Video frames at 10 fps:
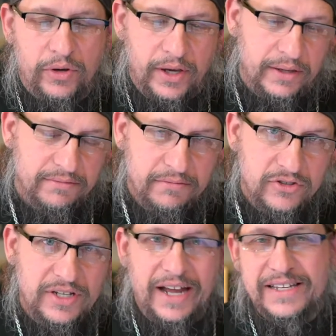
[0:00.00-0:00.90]
Okay,
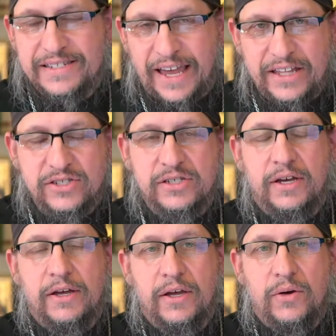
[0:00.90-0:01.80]
it's kind of
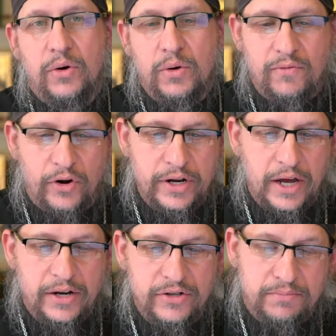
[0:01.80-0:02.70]
states well, we've
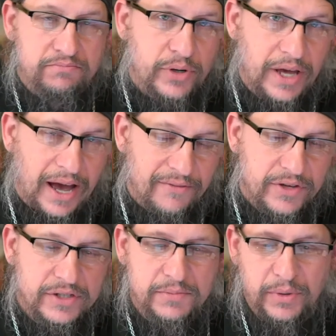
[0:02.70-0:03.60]
already pretty
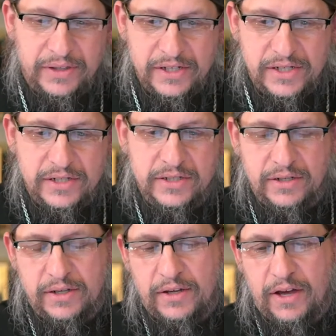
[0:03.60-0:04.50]
obvious, but this
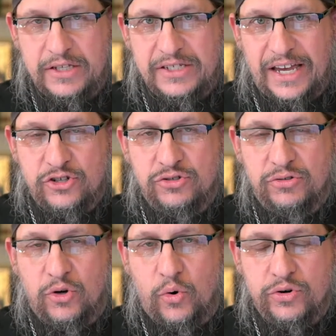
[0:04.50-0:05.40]
is
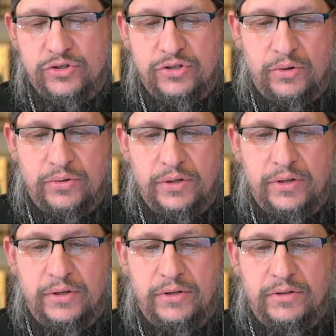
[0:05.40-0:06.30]
essential cornerstone
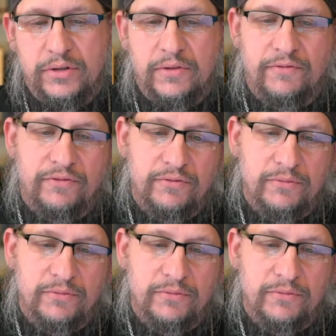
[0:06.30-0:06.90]
to the